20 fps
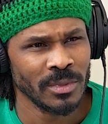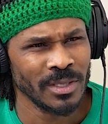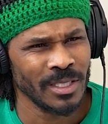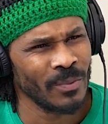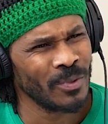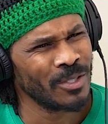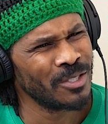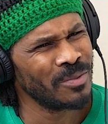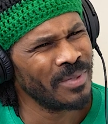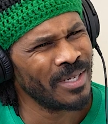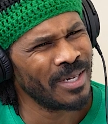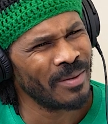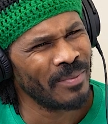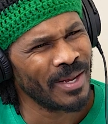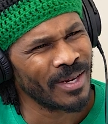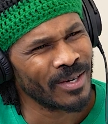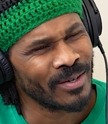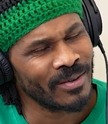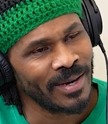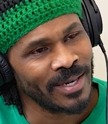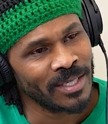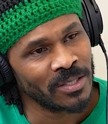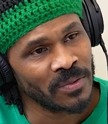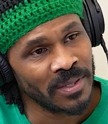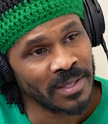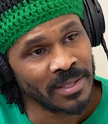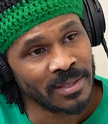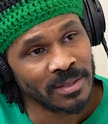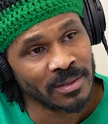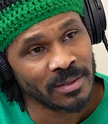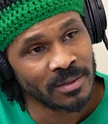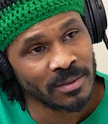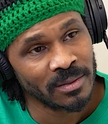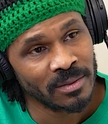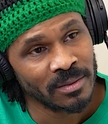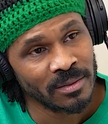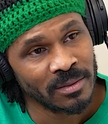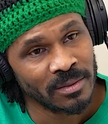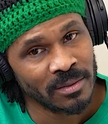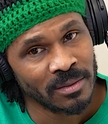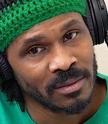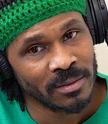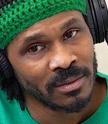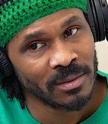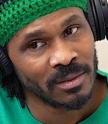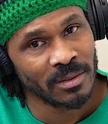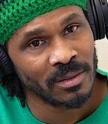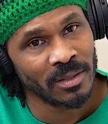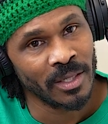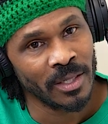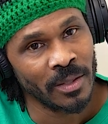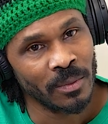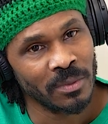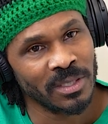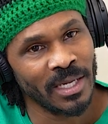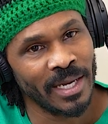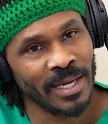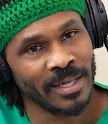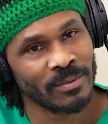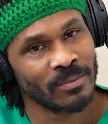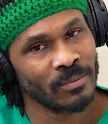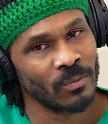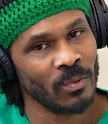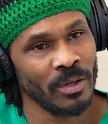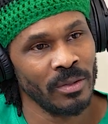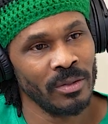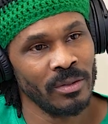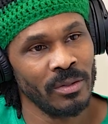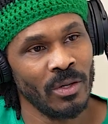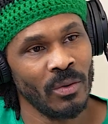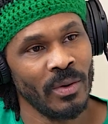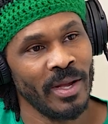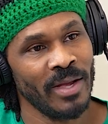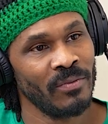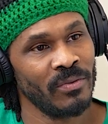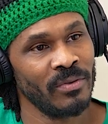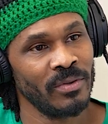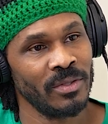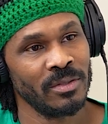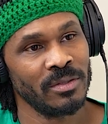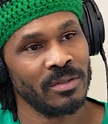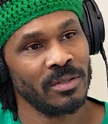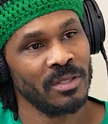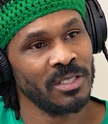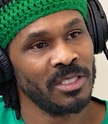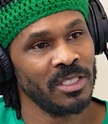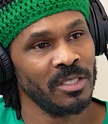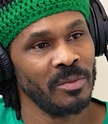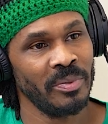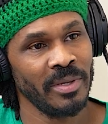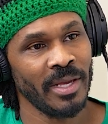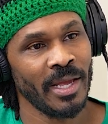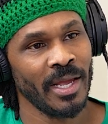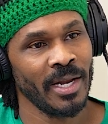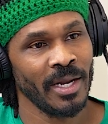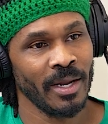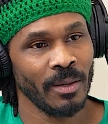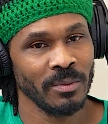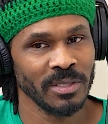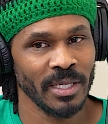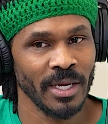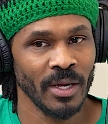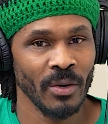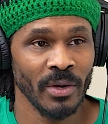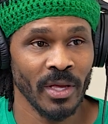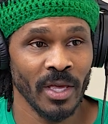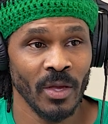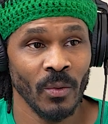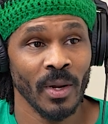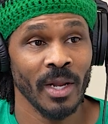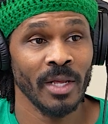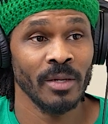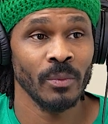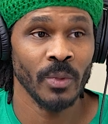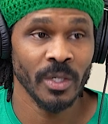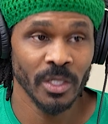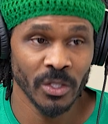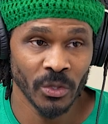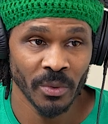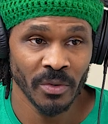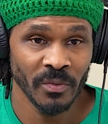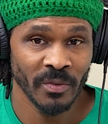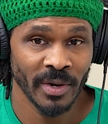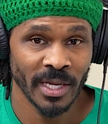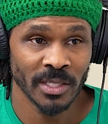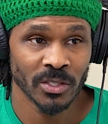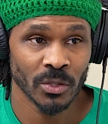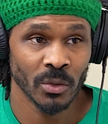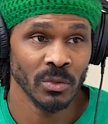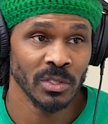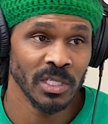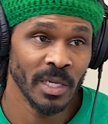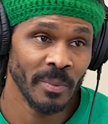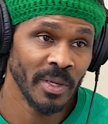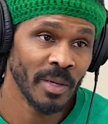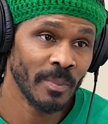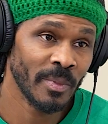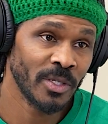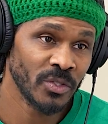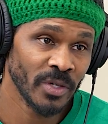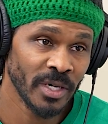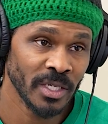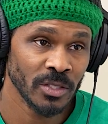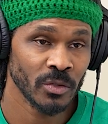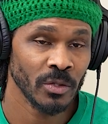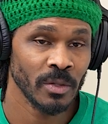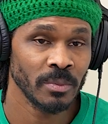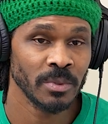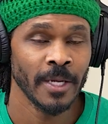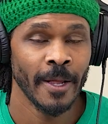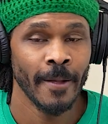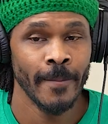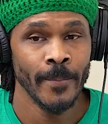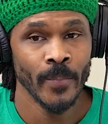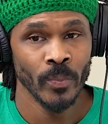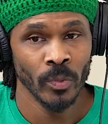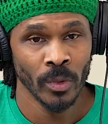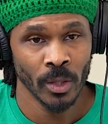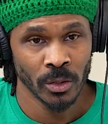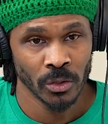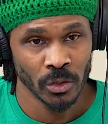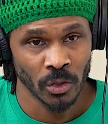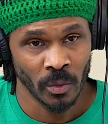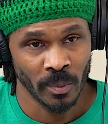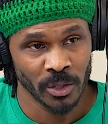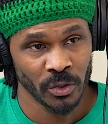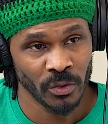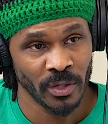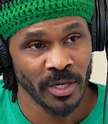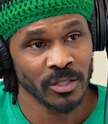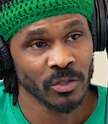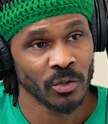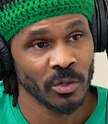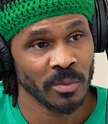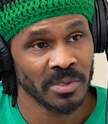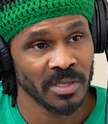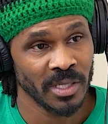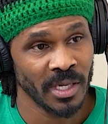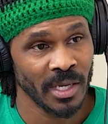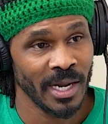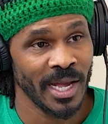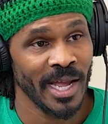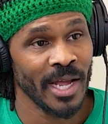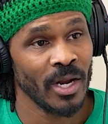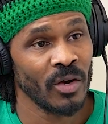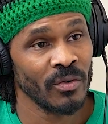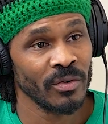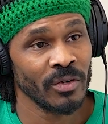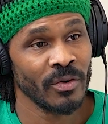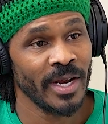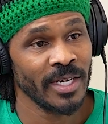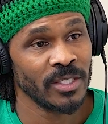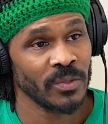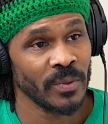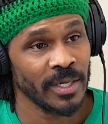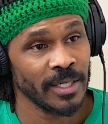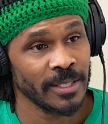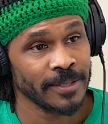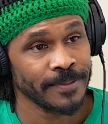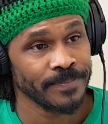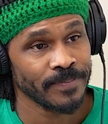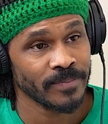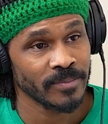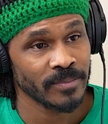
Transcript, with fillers: Like, what you mean I'm not graduating? And he was like, well, you don't have a, the GPA. And I was like, okay, well, I went to three different high schools, let me get my transcripts. So my transcript said I had already graduated.